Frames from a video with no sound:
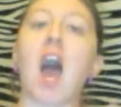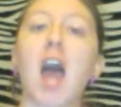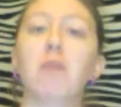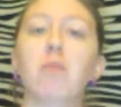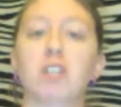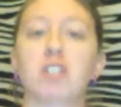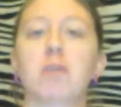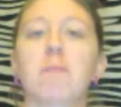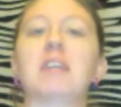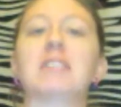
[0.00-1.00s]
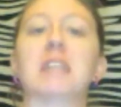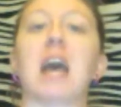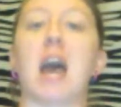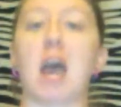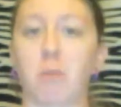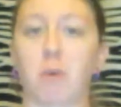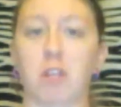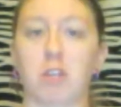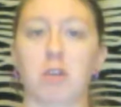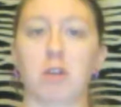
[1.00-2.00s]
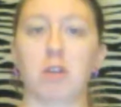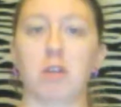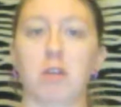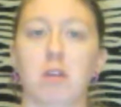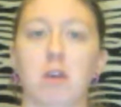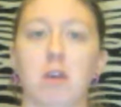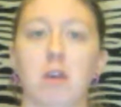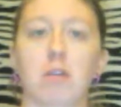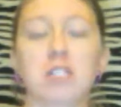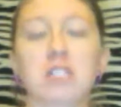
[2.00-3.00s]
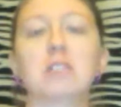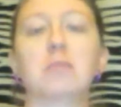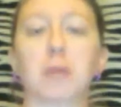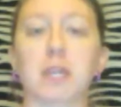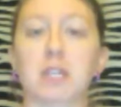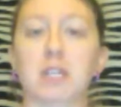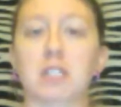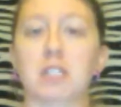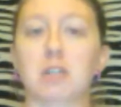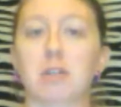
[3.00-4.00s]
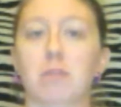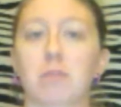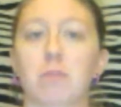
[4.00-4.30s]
I want to do it because I want to do it. Because it's the right thing to do.